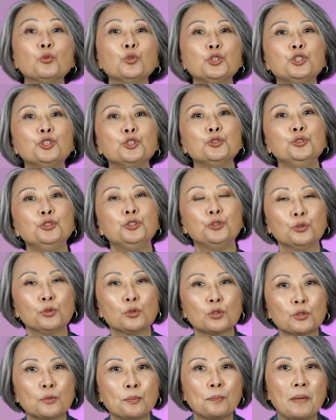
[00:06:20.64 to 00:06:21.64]
would you
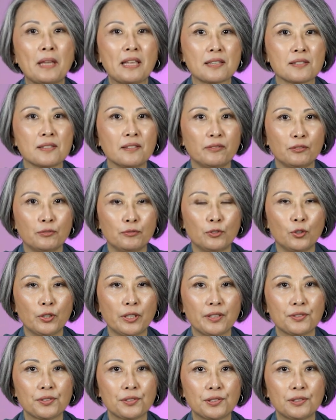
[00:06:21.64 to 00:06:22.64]
use passive
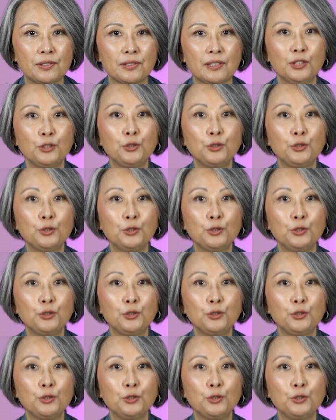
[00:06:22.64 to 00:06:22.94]
voice?